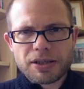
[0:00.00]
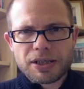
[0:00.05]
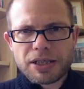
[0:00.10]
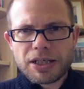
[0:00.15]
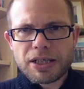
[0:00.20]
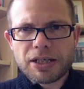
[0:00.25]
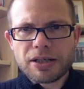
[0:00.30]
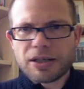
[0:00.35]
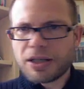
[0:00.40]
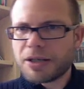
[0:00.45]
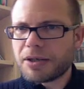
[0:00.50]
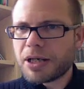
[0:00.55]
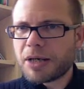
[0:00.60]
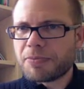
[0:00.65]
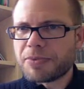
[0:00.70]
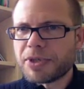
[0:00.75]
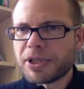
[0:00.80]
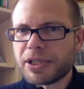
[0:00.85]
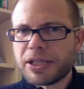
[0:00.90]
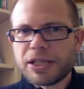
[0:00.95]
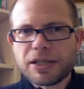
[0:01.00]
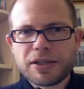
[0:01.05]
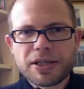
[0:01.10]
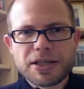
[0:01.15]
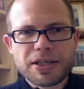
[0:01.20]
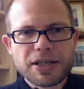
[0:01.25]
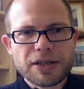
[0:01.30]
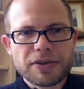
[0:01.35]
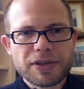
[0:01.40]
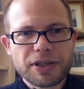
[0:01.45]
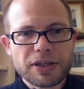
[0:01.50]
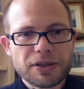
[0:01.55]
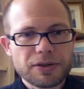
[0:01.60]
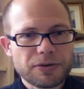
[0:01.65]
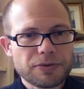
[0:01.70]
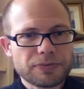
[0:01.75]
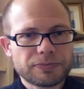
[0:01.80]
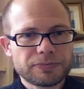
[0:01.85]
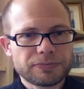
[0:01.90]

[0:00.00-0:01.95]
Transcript: here, uh, up till here, there's nothing new.